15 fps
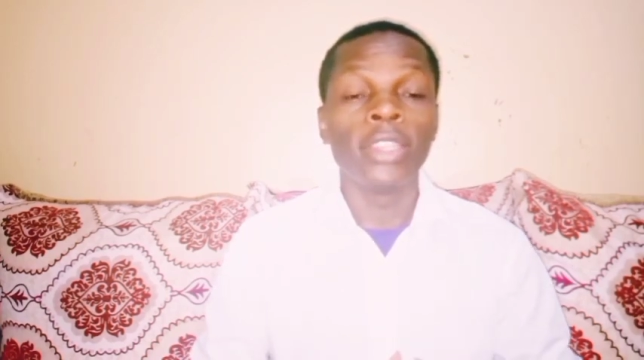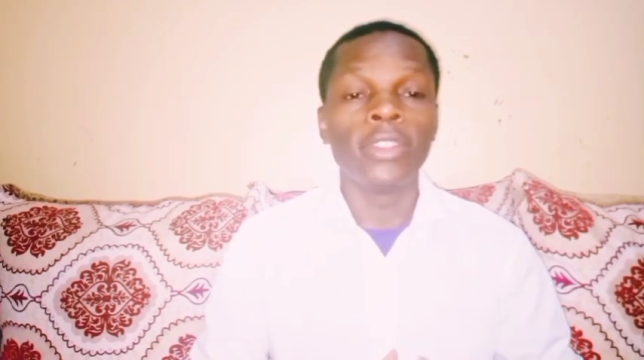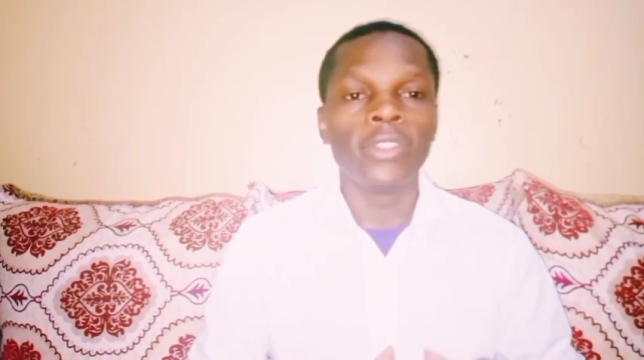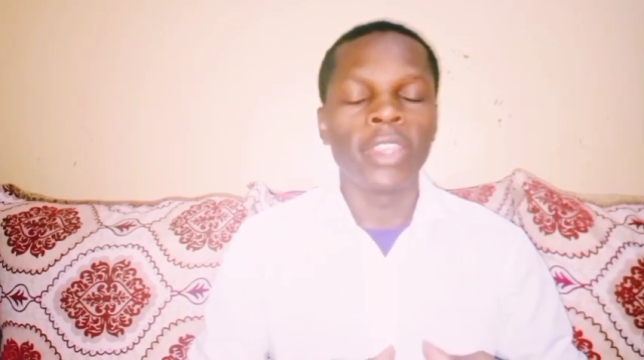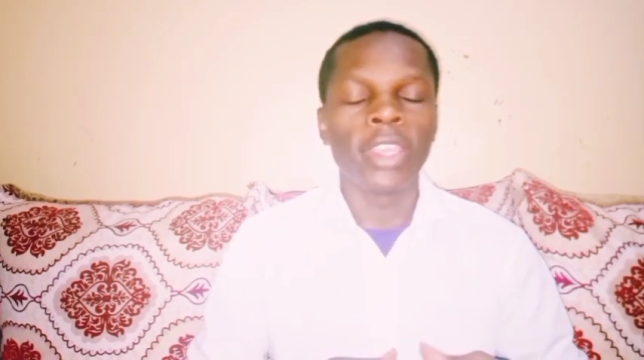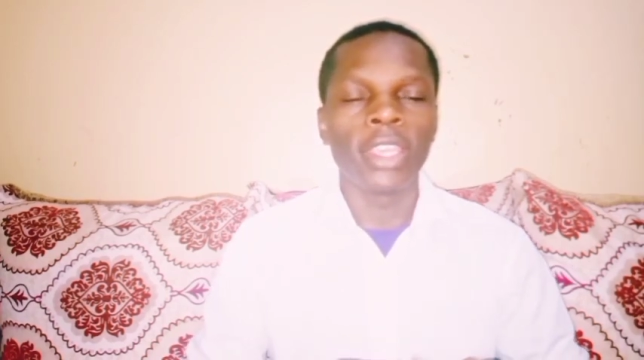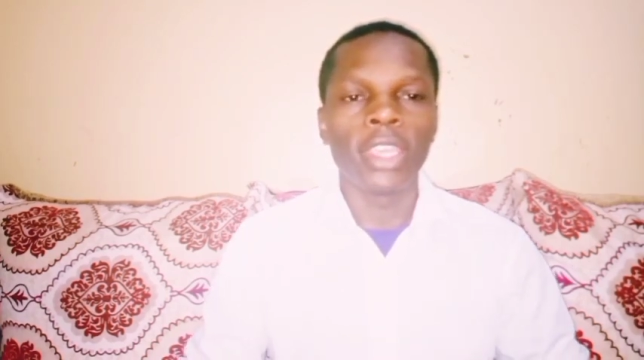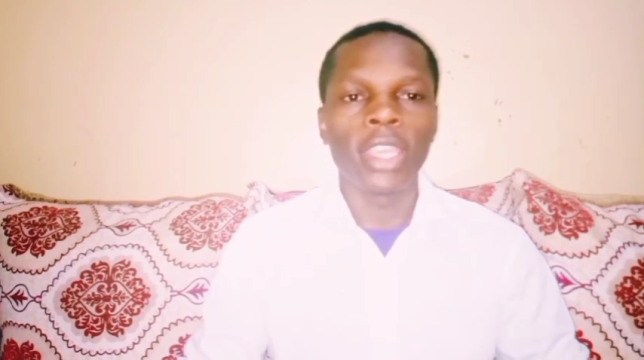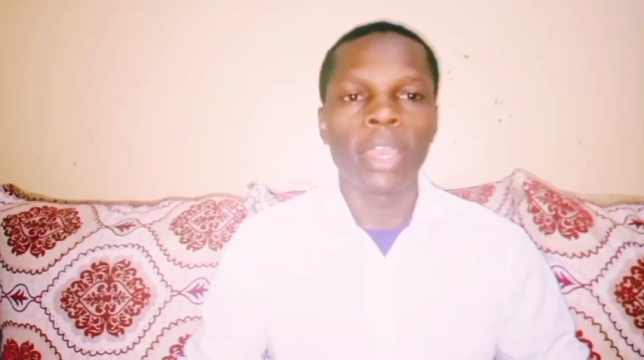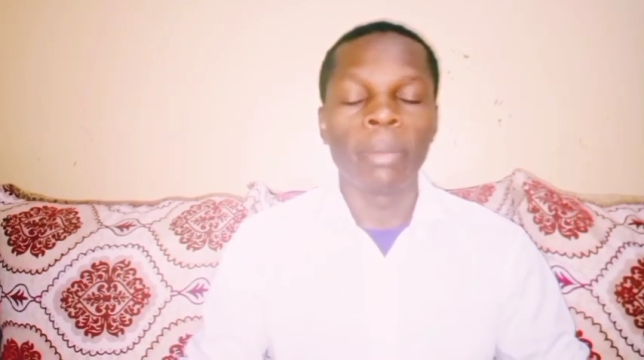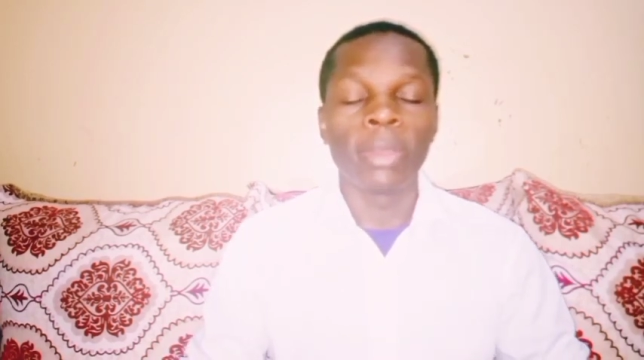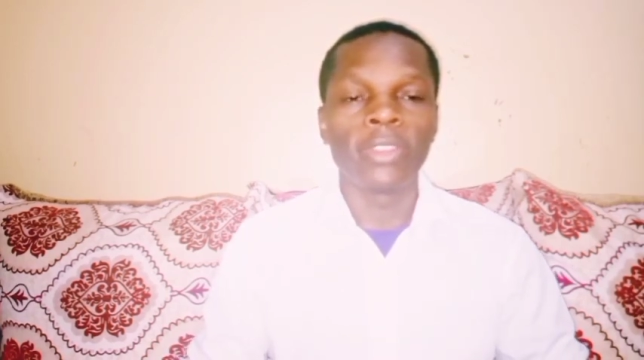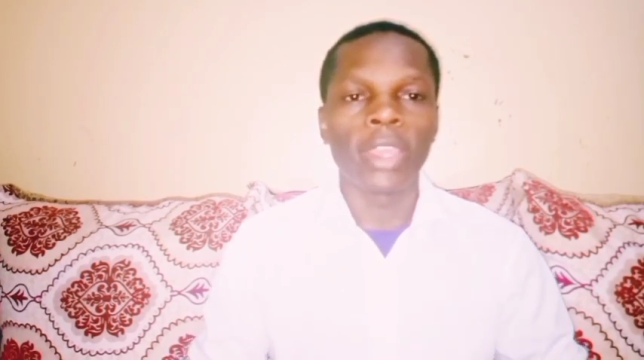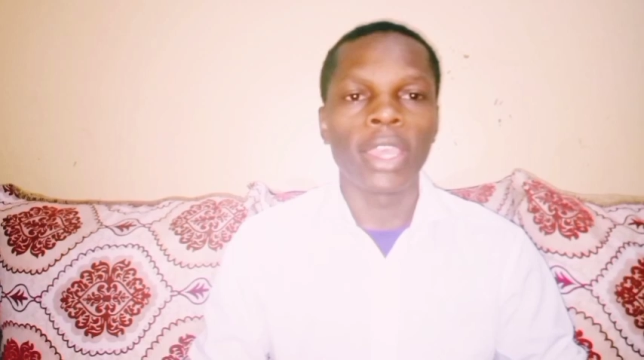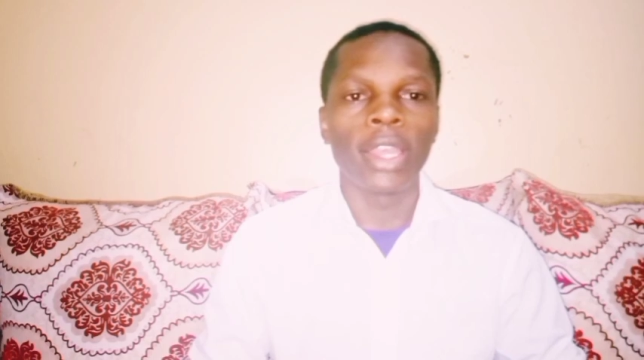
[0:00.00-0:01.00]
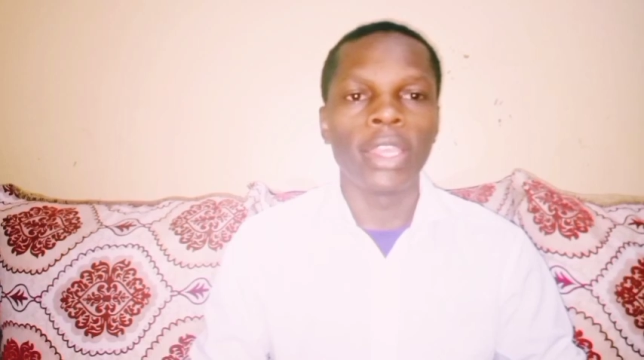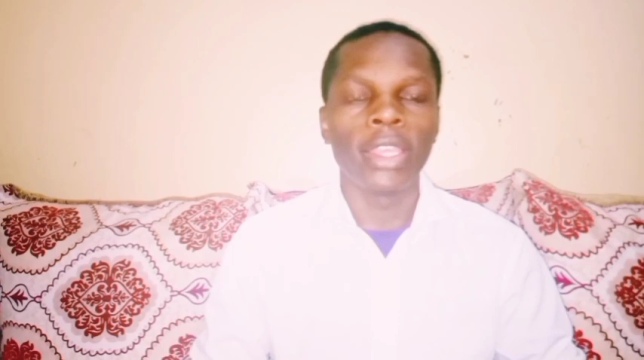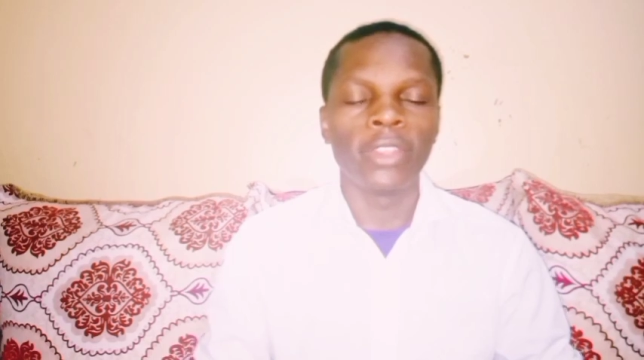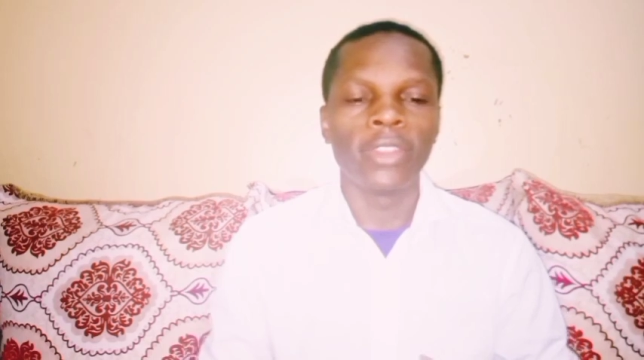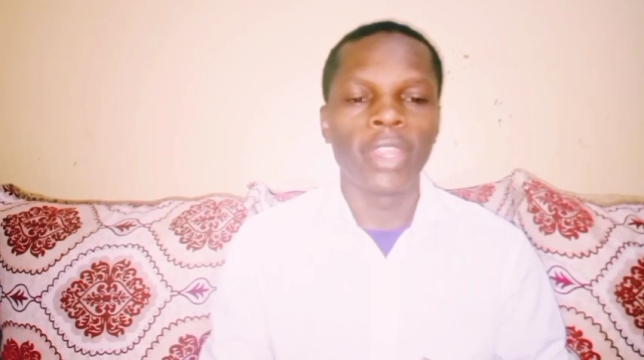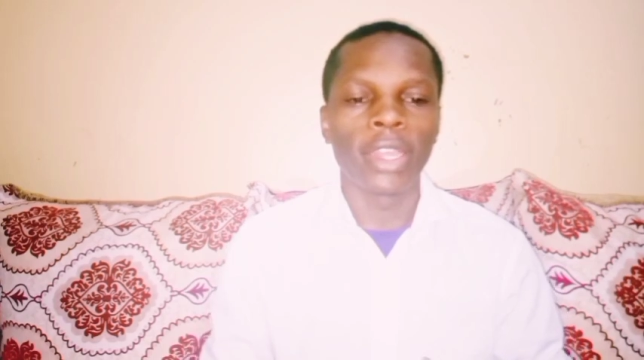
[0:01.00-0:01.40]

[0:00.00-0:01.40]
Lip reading: is saying here basically is